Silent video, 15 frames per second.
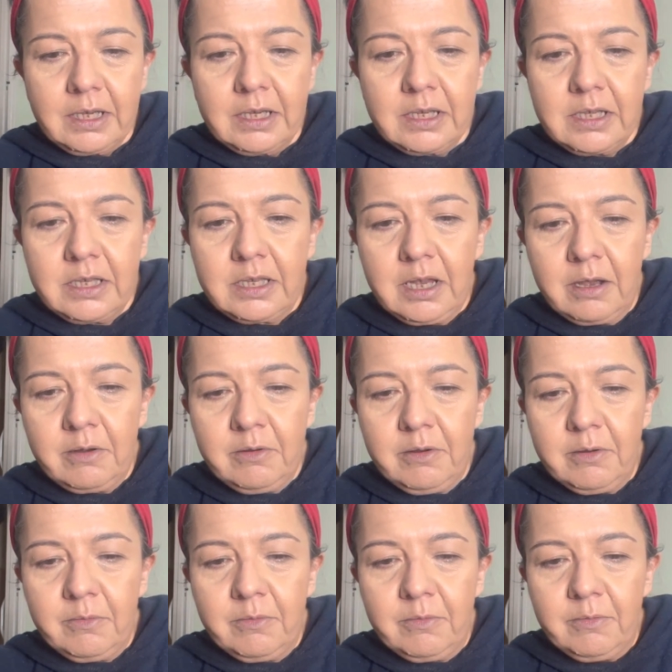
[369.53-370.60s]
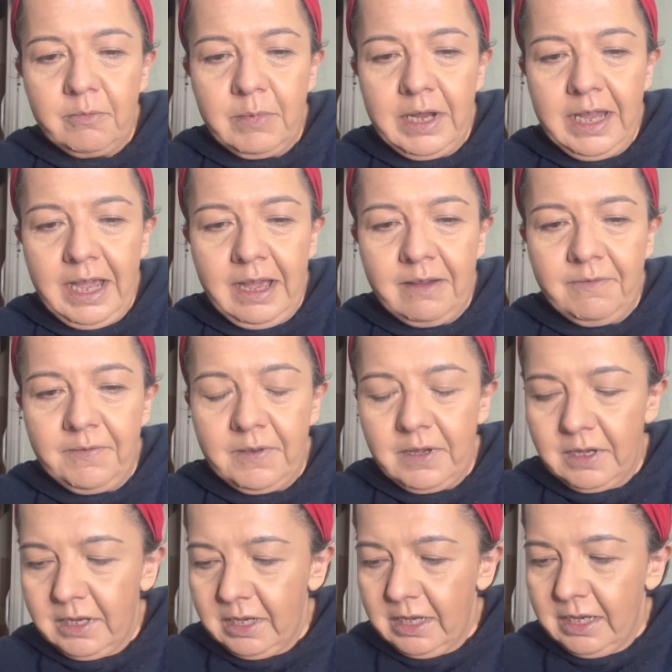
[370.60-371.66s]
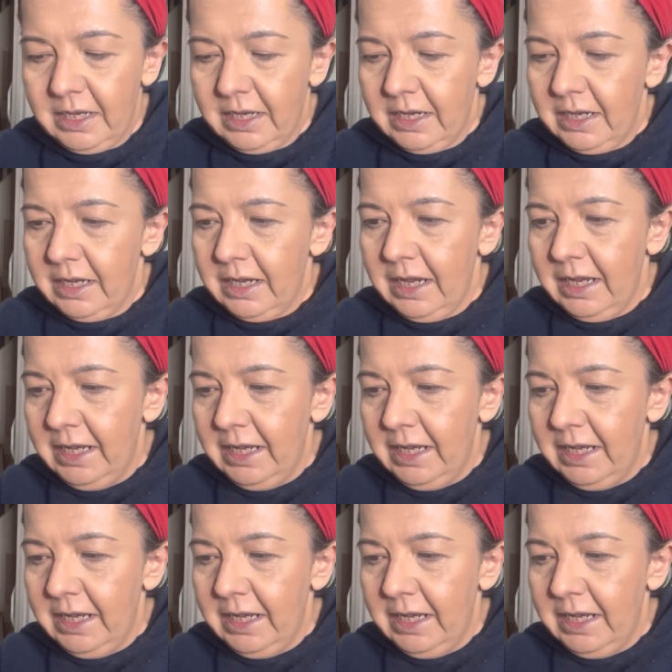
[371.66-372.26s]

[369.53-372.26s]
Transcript: So we have a